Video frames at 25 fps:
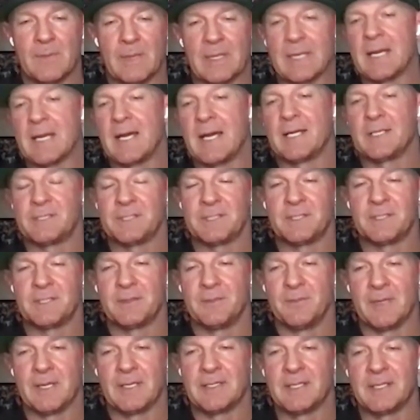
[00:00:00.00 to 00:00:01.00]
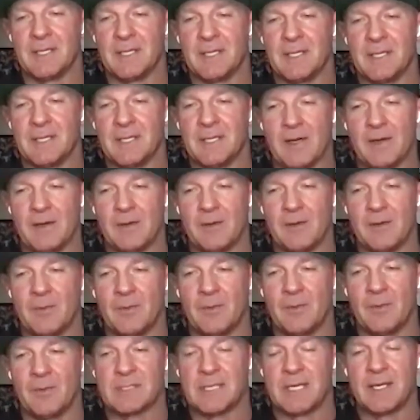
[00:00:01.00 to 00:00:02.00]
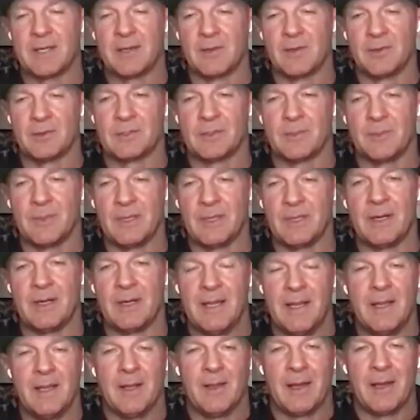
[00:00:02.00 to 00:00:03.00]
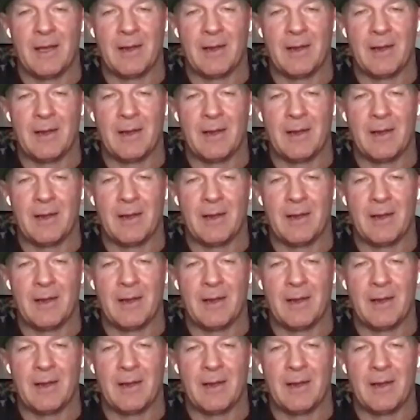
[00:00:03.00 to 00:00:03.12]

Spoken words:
my gosh, when I think about when I was diagnosed, I mean,